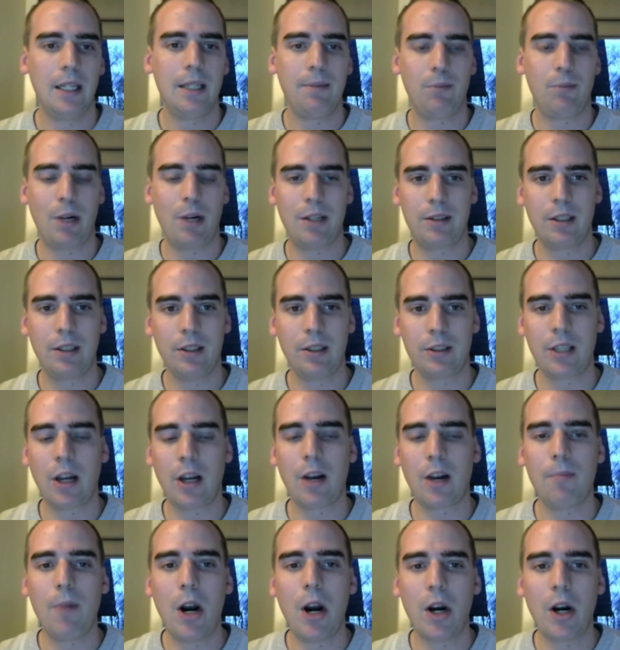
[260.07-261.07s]
Brazil,
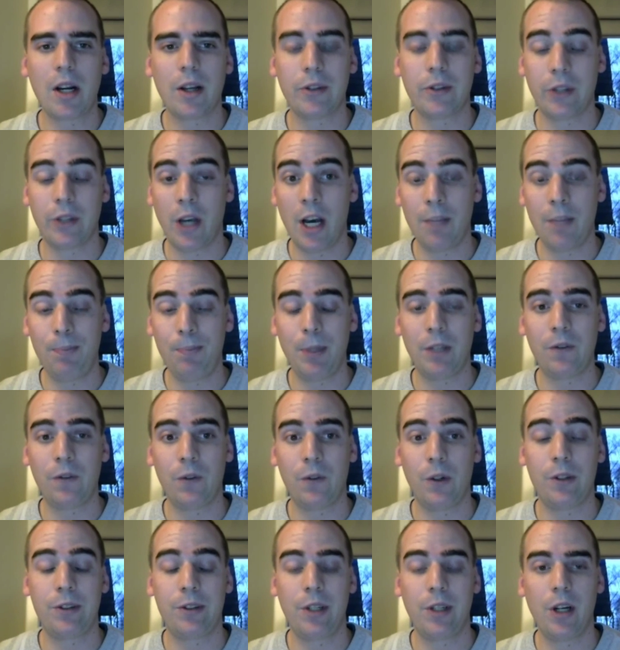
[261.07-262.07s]
South America is a hotbed
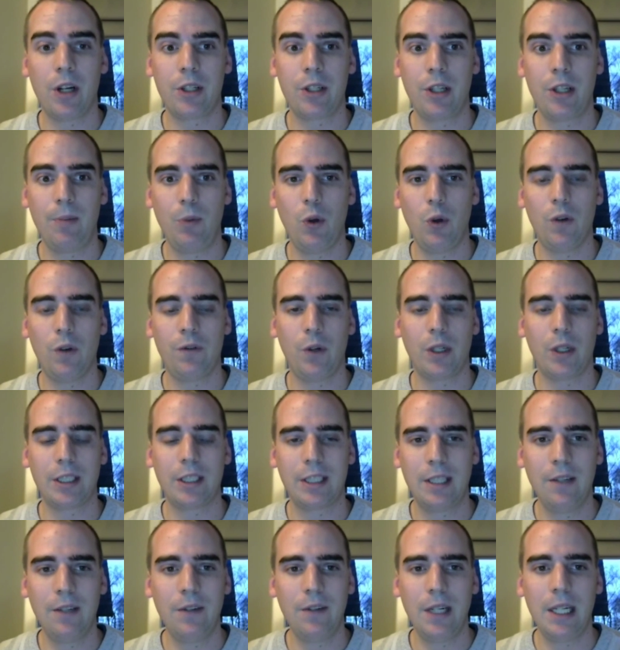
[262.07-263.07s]
for cigar-shaped UFO
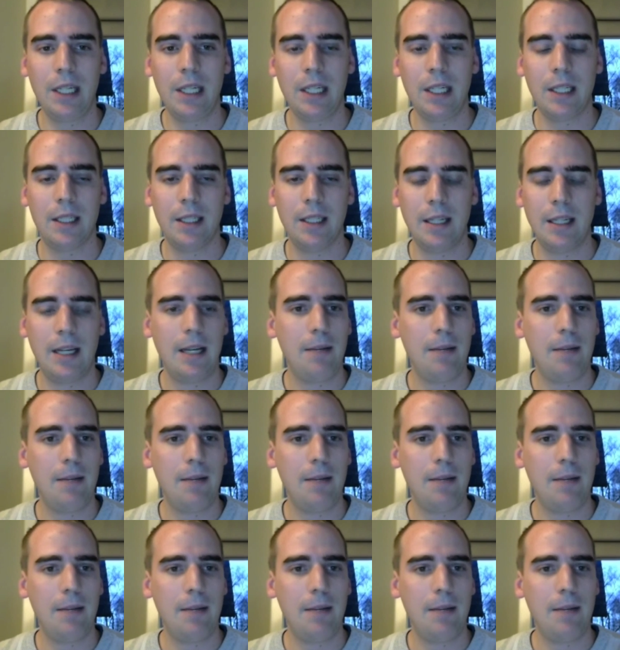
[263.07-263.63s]
activity.